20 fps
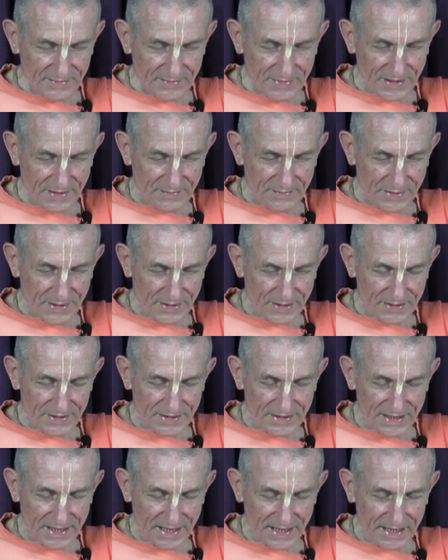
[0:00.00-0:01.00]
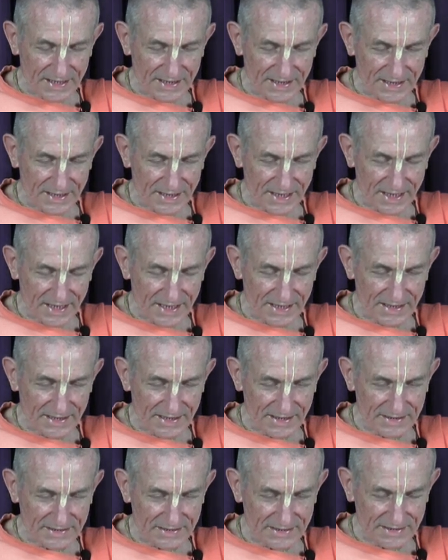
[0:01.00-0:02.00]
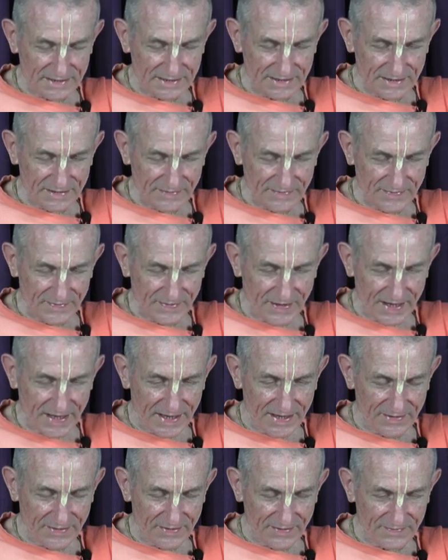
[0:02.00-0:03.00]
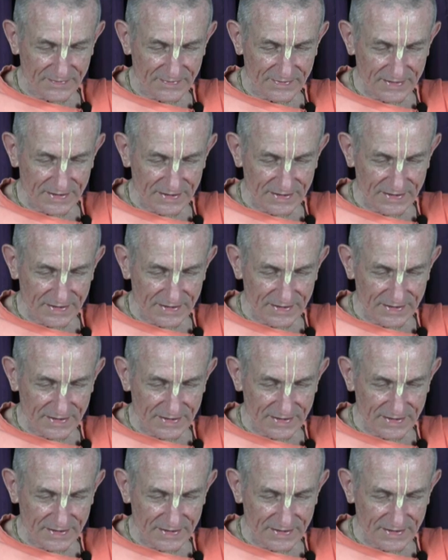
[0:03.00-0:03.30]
being burned again and again in this fire of